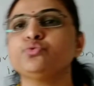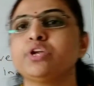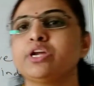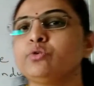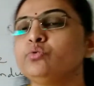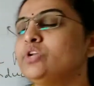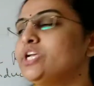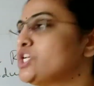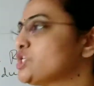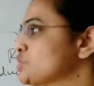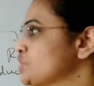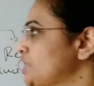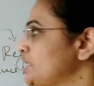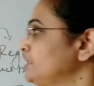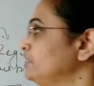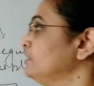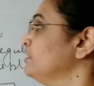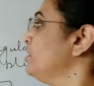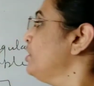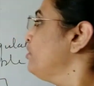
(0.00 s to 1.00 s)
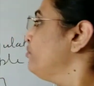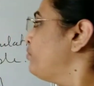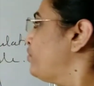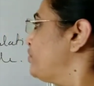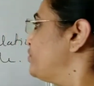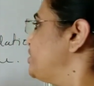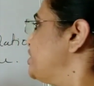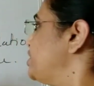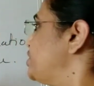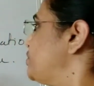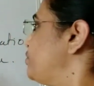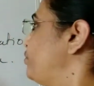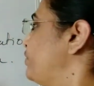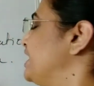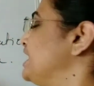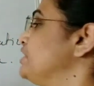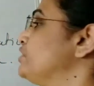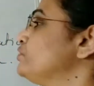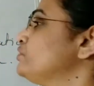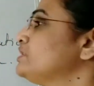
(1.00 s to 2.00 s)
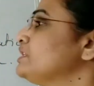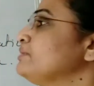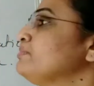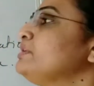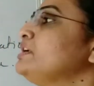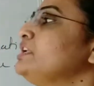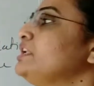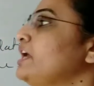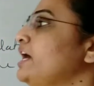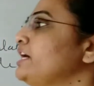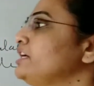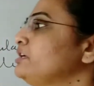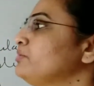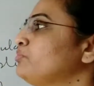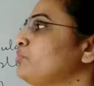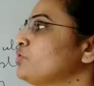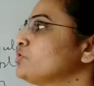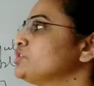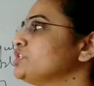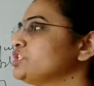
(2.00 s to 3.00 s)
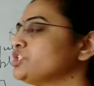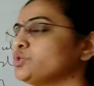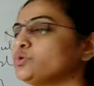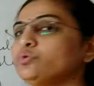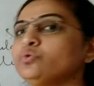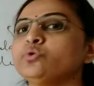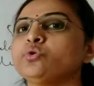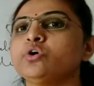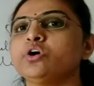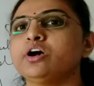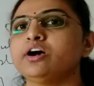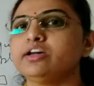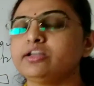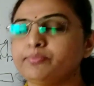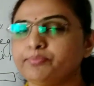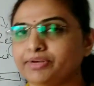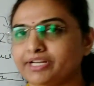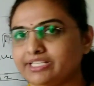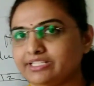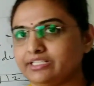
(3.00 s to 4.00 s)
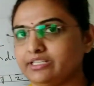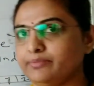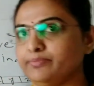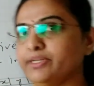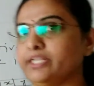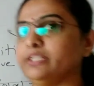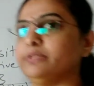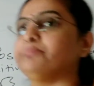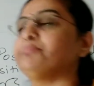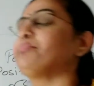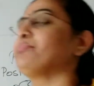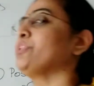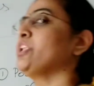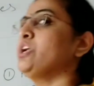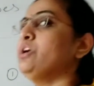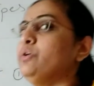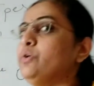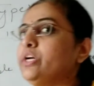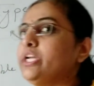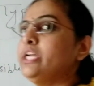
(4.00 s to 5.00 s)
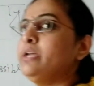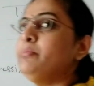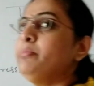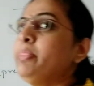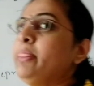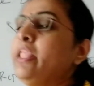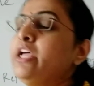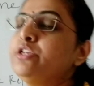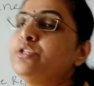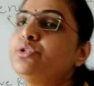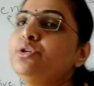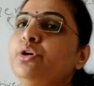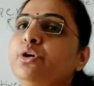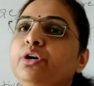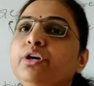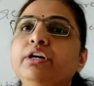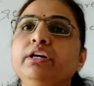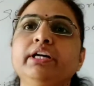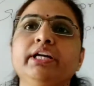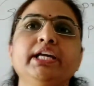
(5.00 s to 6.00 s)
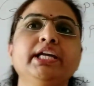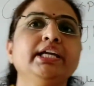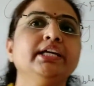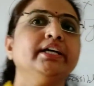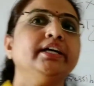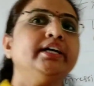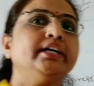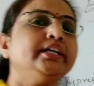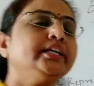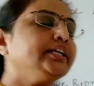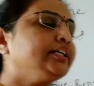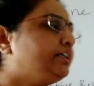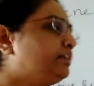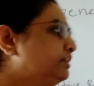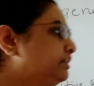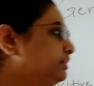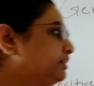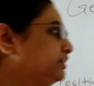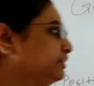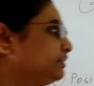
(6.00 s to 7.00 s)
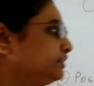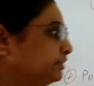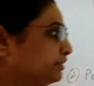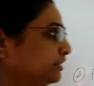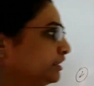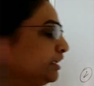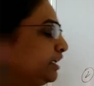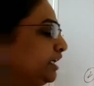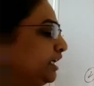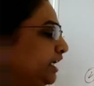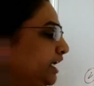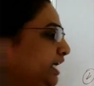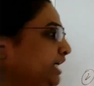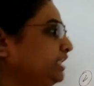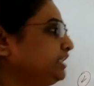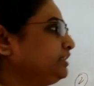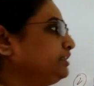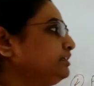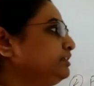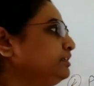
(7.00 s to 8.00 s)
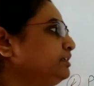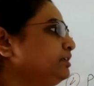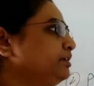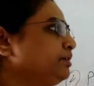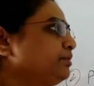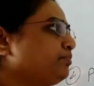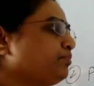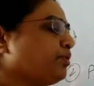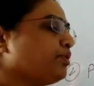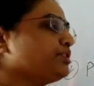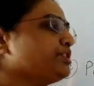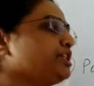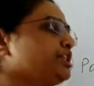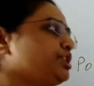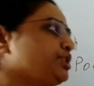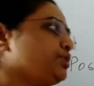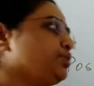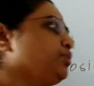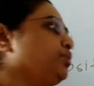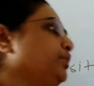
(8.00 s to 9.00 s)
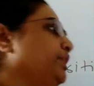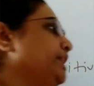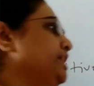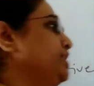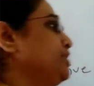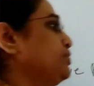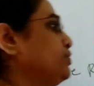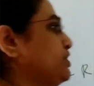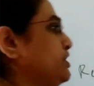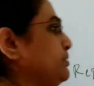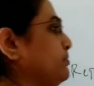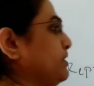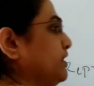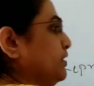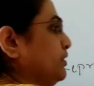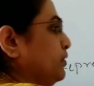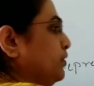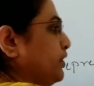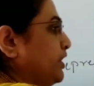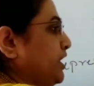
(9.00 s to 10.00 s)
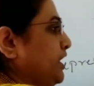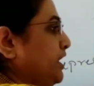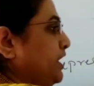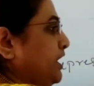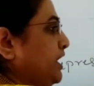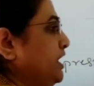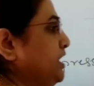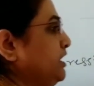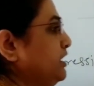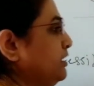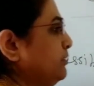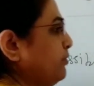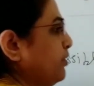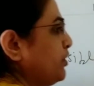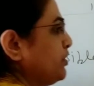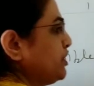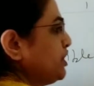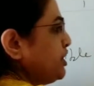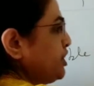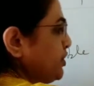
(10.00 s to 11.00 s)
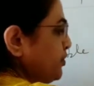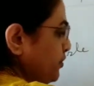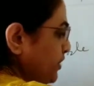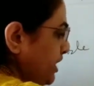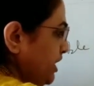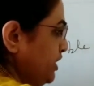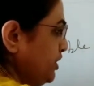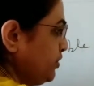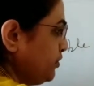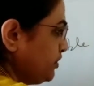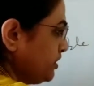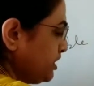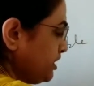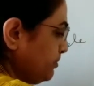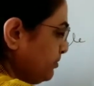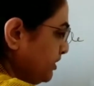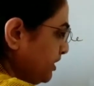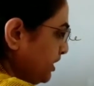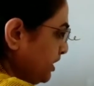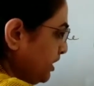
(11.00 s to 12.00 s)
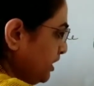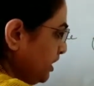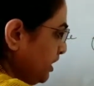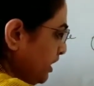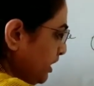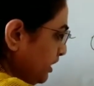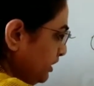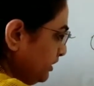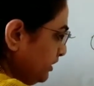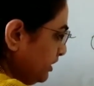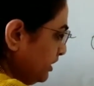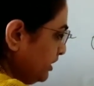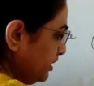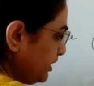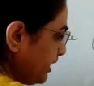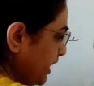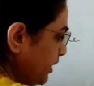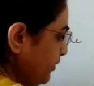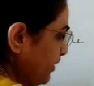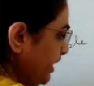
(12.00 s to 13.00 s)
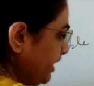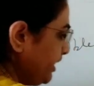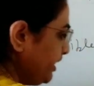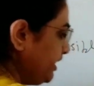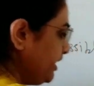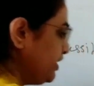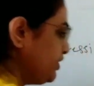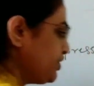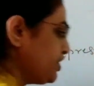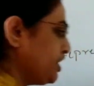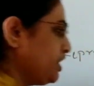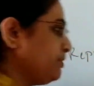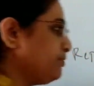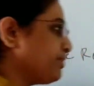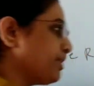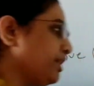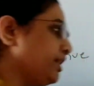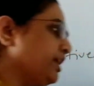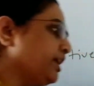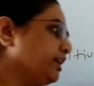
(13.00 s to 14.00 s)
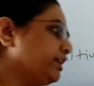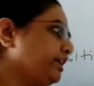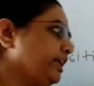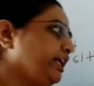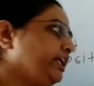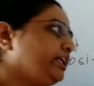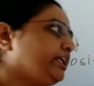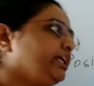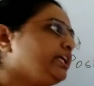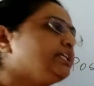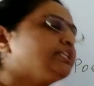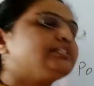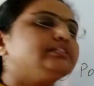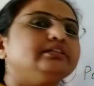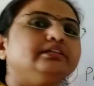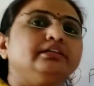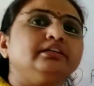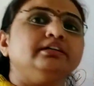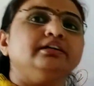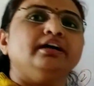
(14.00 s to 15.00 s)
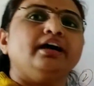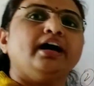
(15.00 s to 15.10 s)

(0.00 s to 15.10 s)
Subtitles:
regulation: positive inducible and the positive repressible. Okay, so here in the positive inducible, okay, in the positive inducible, the regulatory gene product, it is the